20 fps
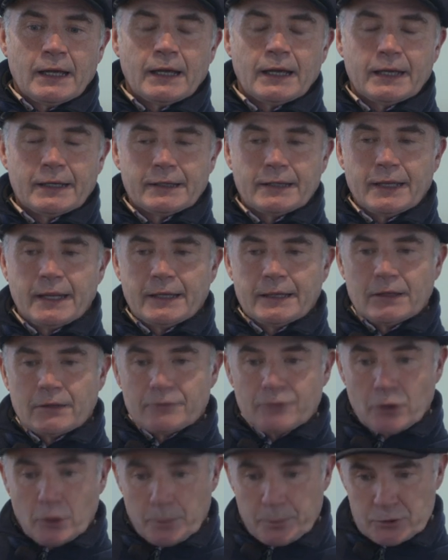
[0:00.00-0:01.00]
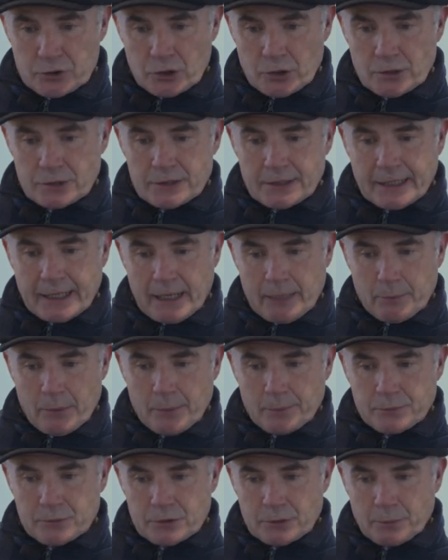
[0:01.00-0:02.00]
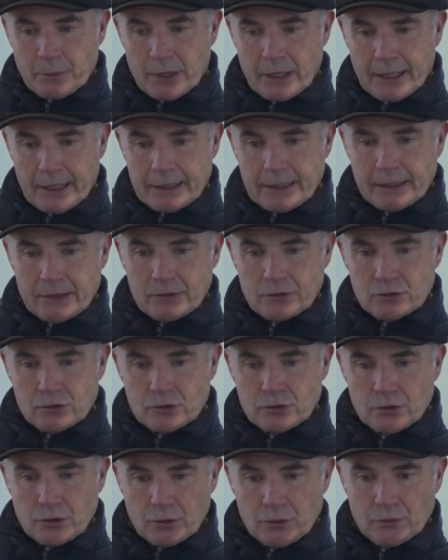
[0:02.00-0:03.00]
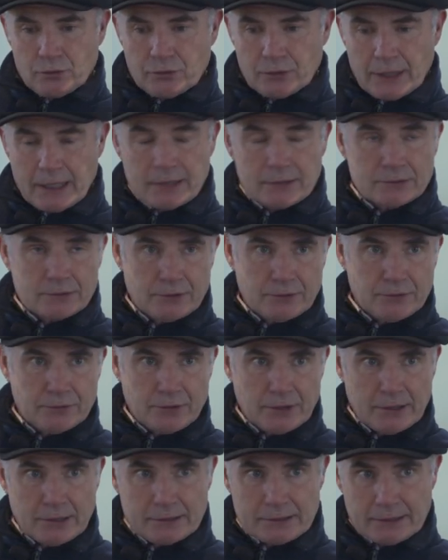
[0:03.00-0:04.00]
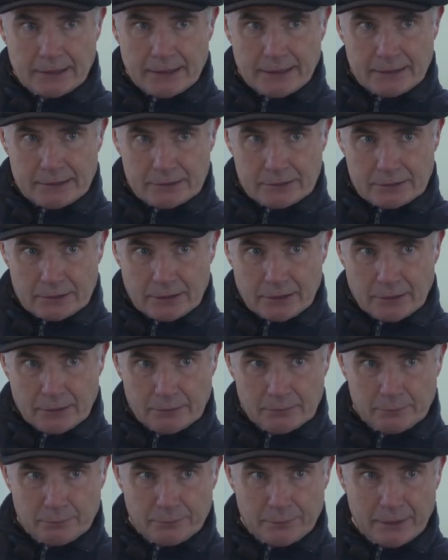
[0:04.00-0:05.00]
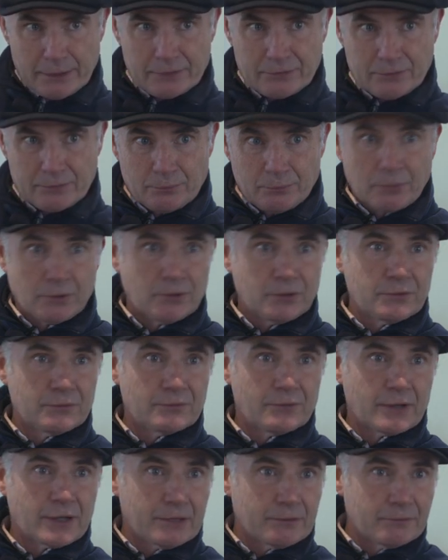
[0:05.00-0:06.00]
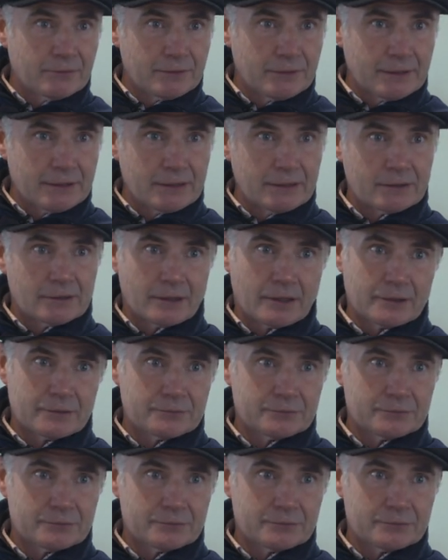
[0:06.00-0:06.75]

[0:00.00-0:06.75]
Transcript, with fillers: And then the opportunity came up to buy it in 2013, so best move I ever did in life.